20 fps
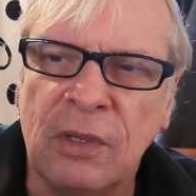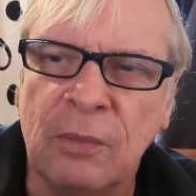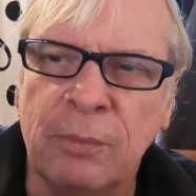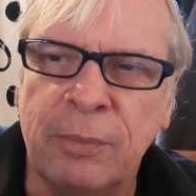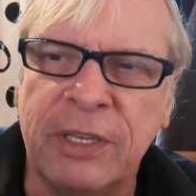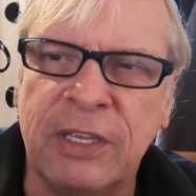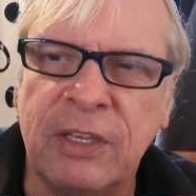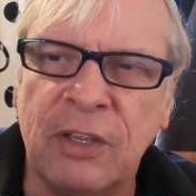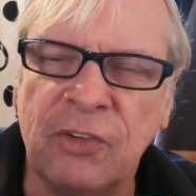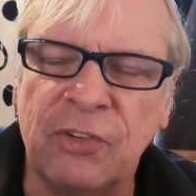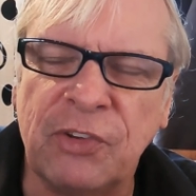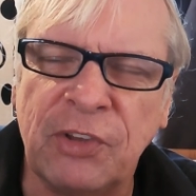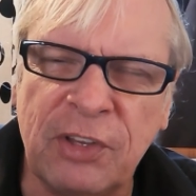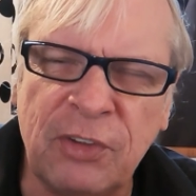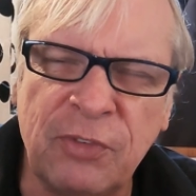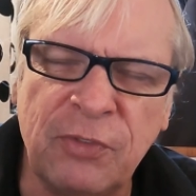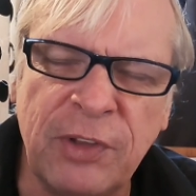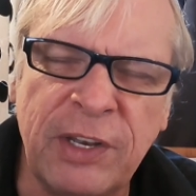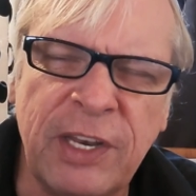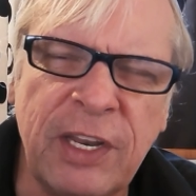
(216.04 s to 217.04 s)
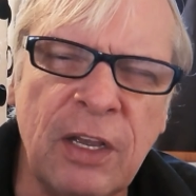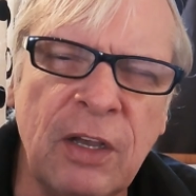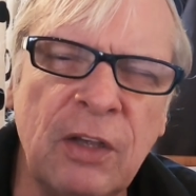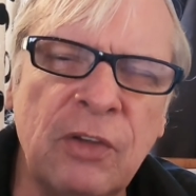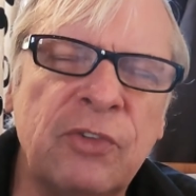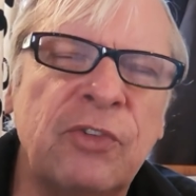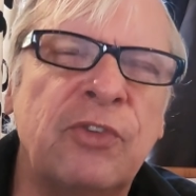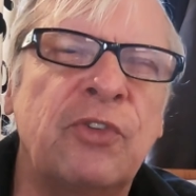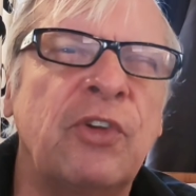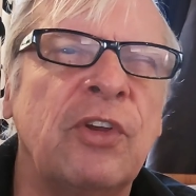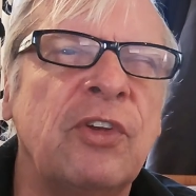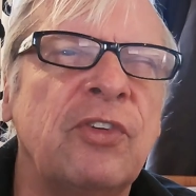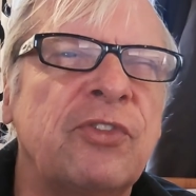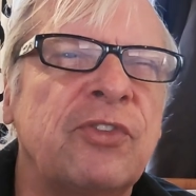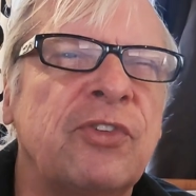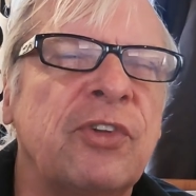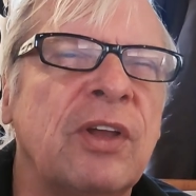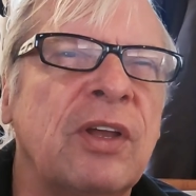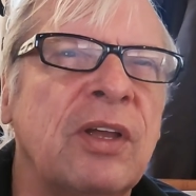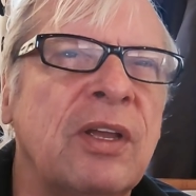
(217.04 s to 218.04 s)
Because his
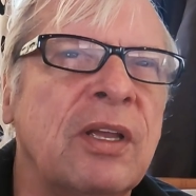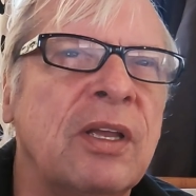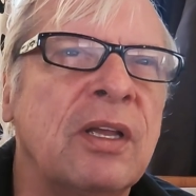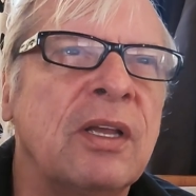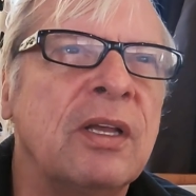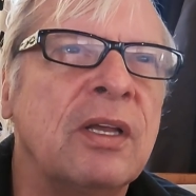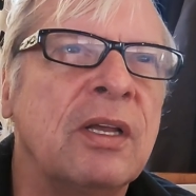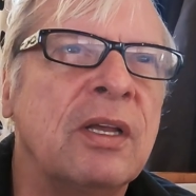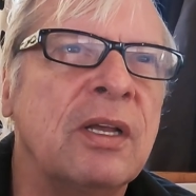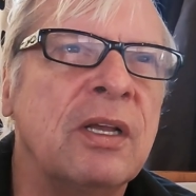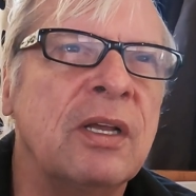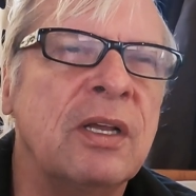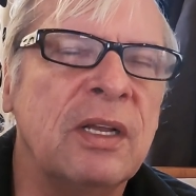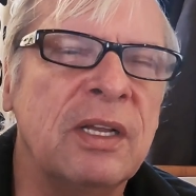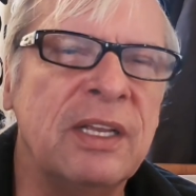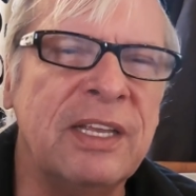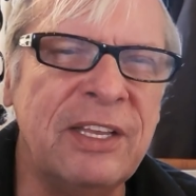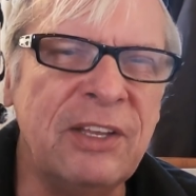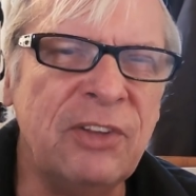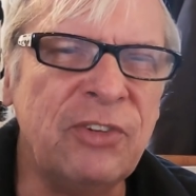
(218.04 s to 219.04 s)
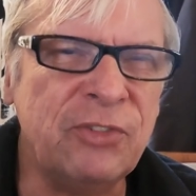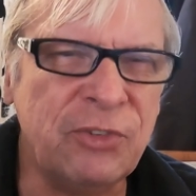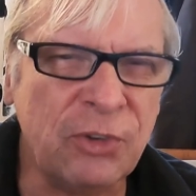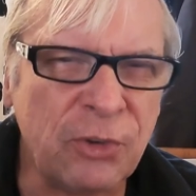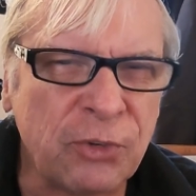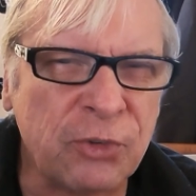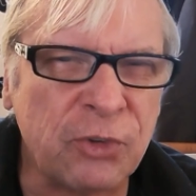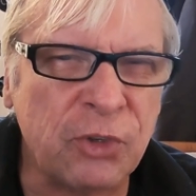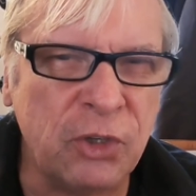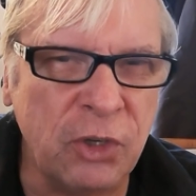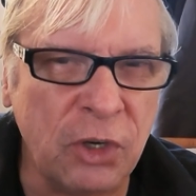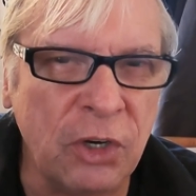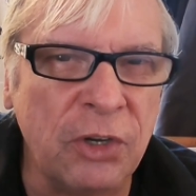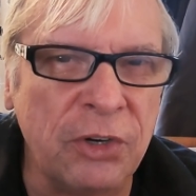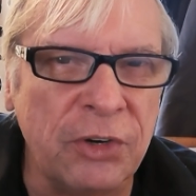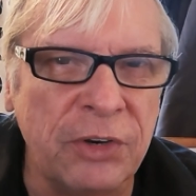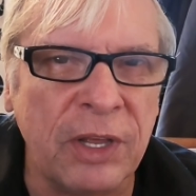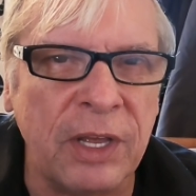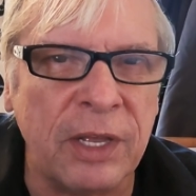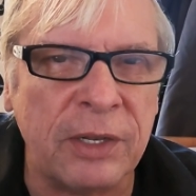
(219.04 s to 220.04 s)
videos he's just
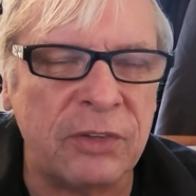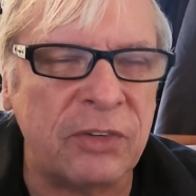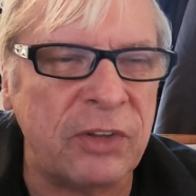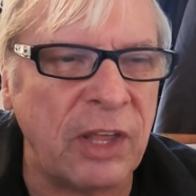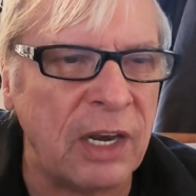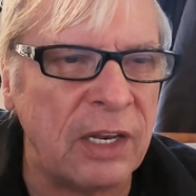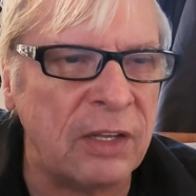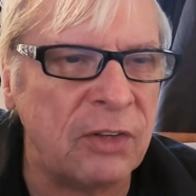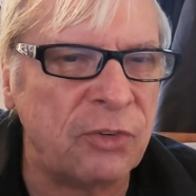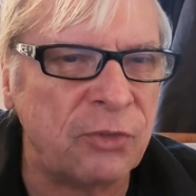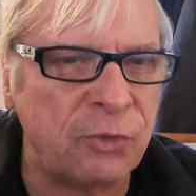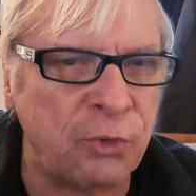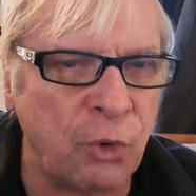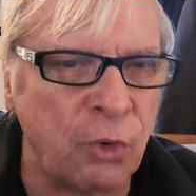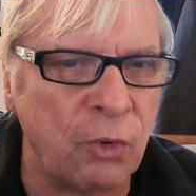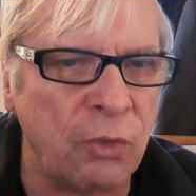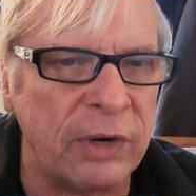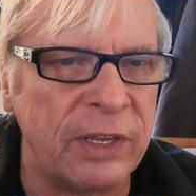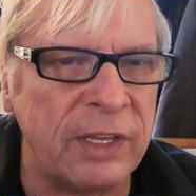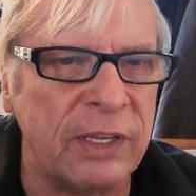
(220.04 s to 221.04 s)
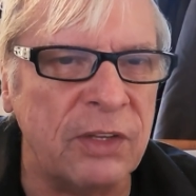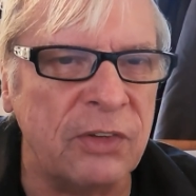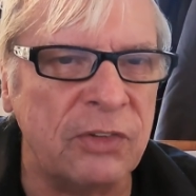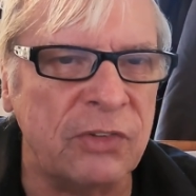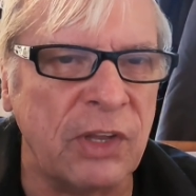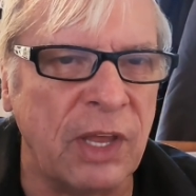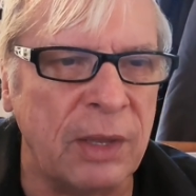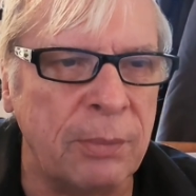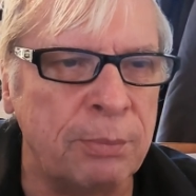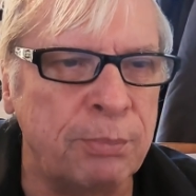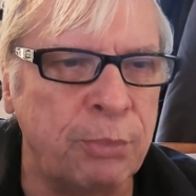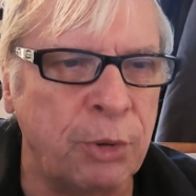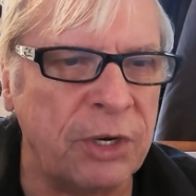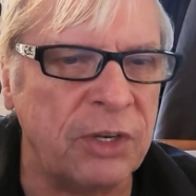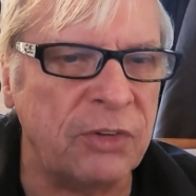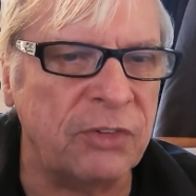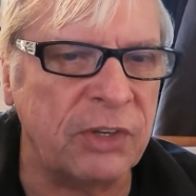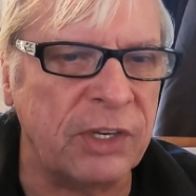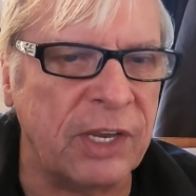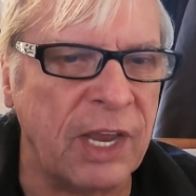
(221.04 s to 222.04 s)
good at telling stories and
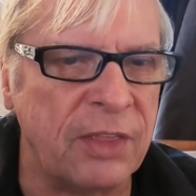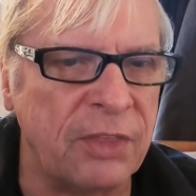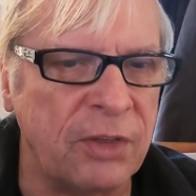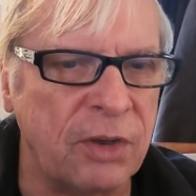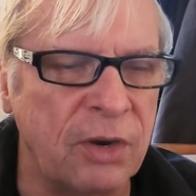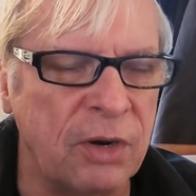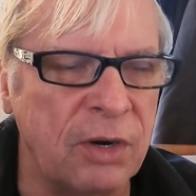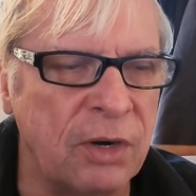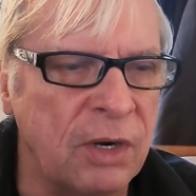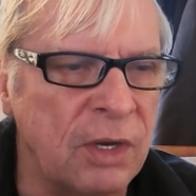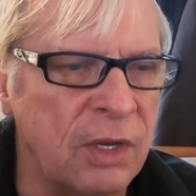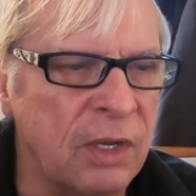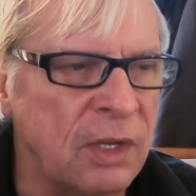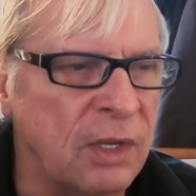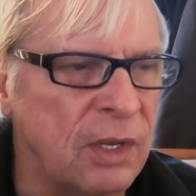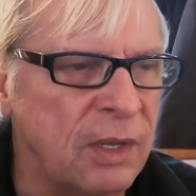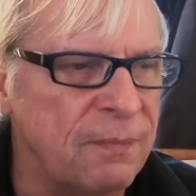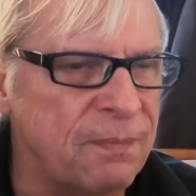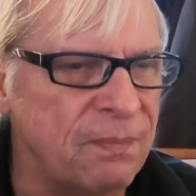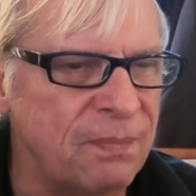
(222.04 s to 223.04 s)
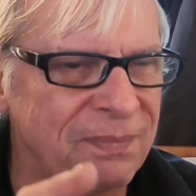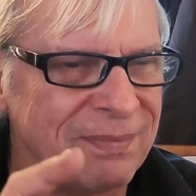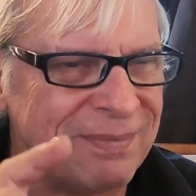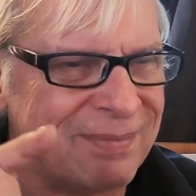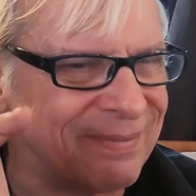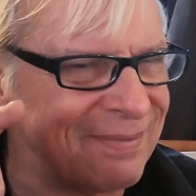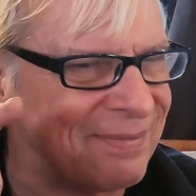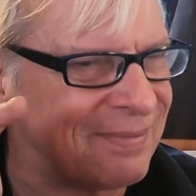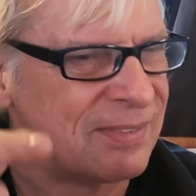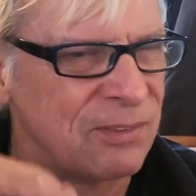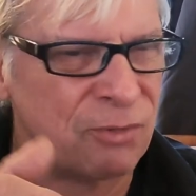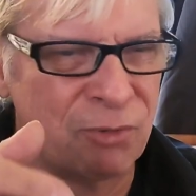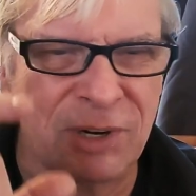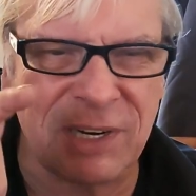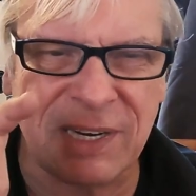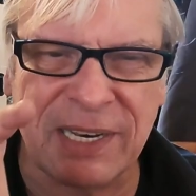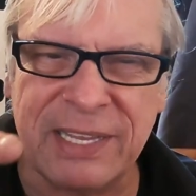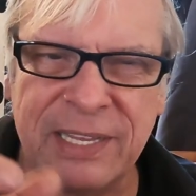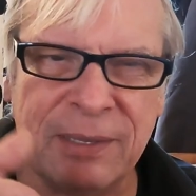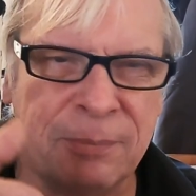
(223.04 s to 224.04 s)
putting together
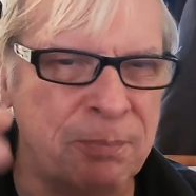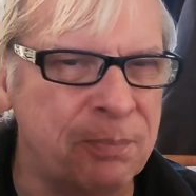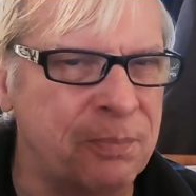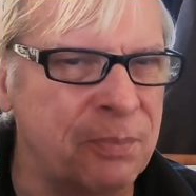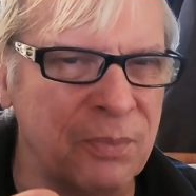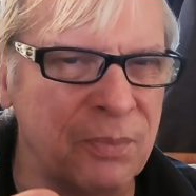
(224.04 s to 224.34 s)
really